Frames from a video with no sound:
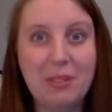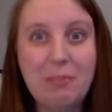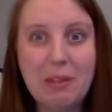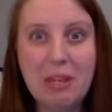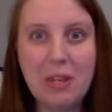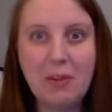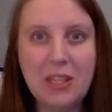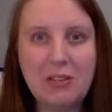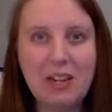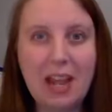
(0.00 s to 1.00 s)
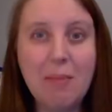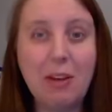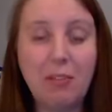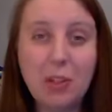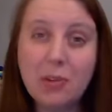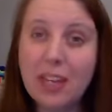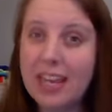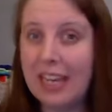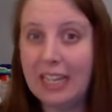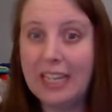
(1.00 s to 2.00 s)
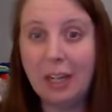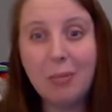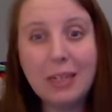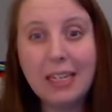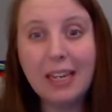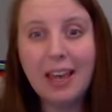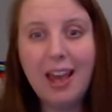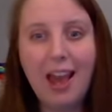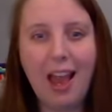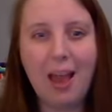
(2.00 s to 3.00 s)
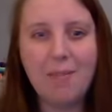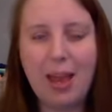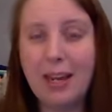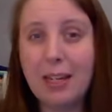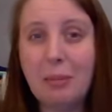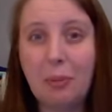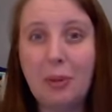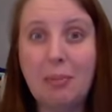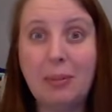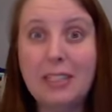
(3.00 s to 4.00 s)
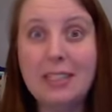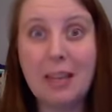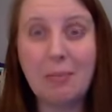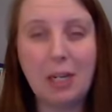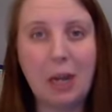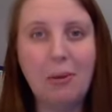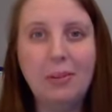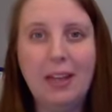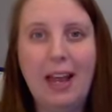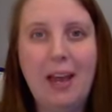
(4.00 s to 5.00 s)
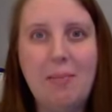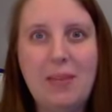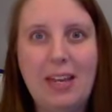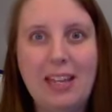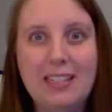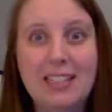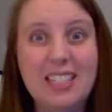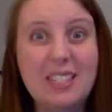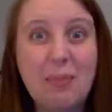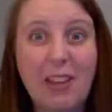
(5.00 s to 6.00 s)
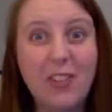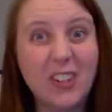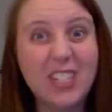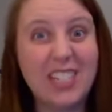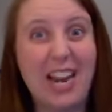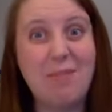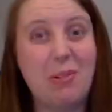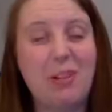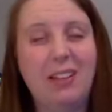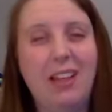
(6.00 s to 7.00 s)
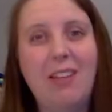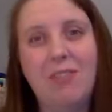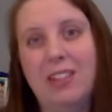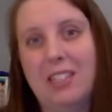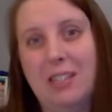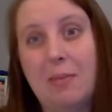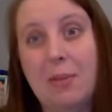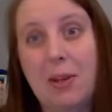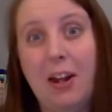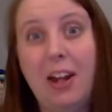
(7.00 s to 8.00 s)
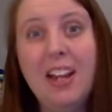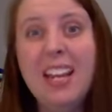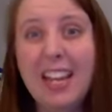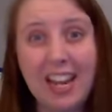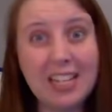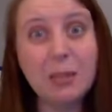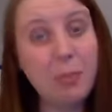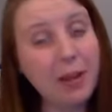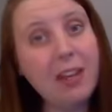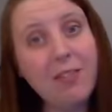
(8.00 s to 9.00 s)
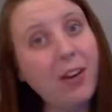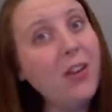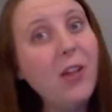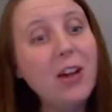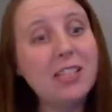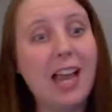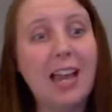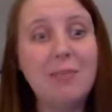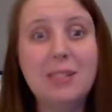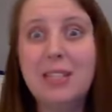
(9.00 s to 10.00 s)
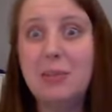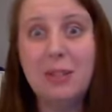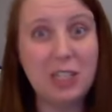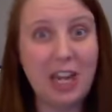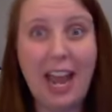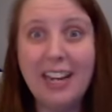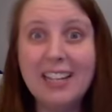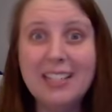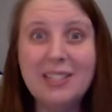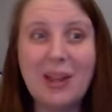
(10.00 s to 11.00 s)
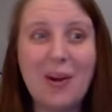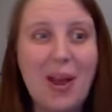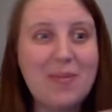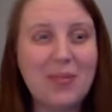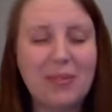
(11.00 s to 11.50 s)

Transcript: speaking with you today, but if you can't hear me at any point, please let me know because this is my first time going live with this computer. It has been a very long time since we chatted, so